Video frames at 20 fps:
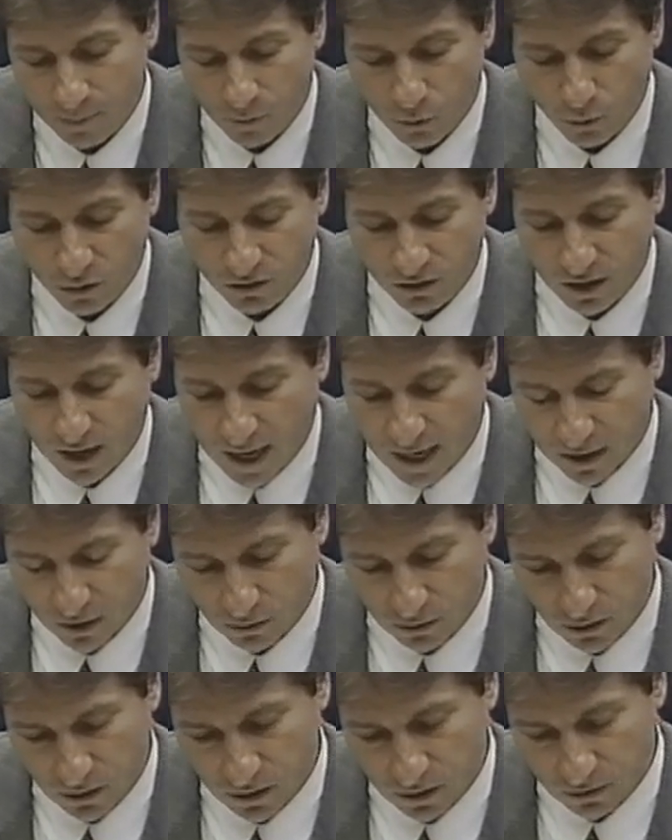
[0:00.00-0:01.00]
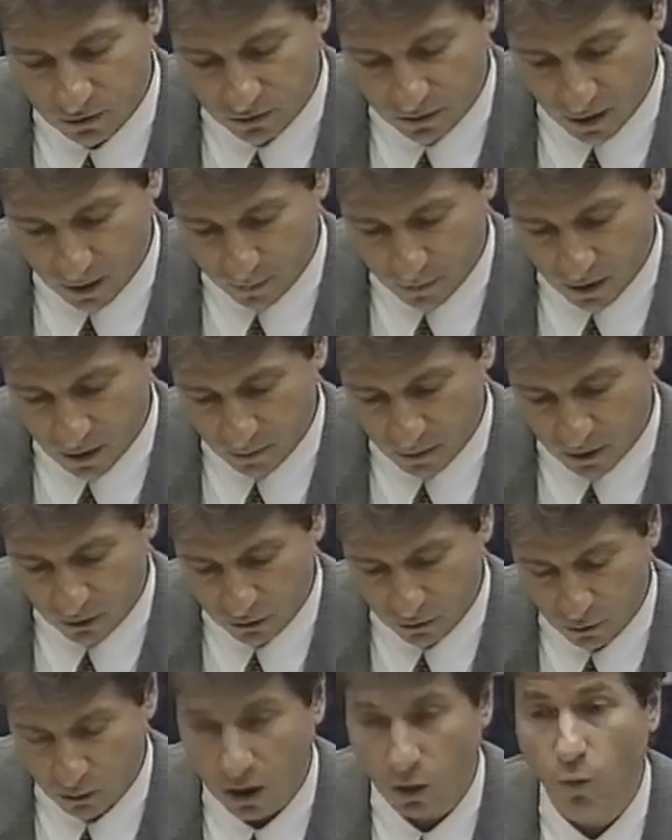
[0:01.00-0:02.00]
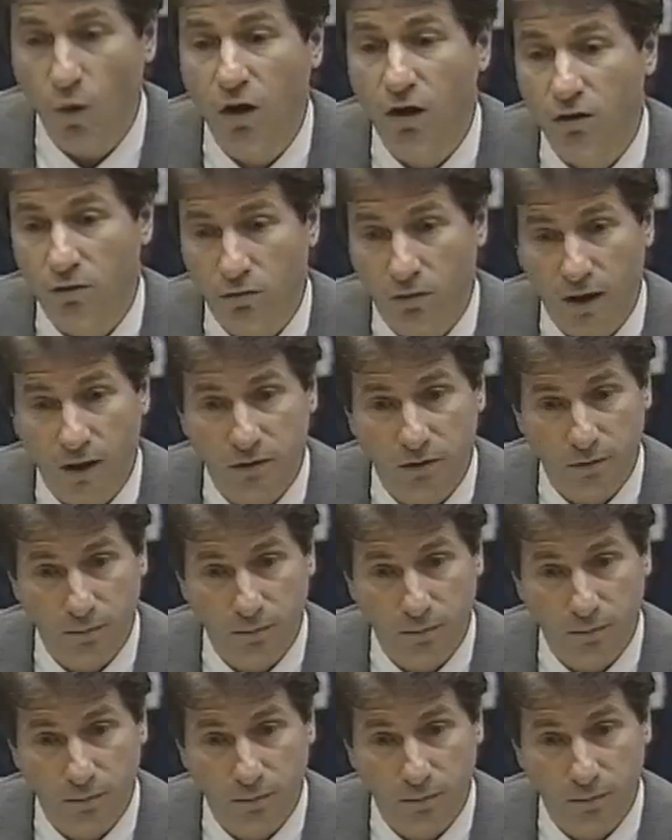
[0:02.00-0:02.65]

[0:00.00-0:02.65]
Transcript: was inaccurate in a statement I made to you, and I want to correct it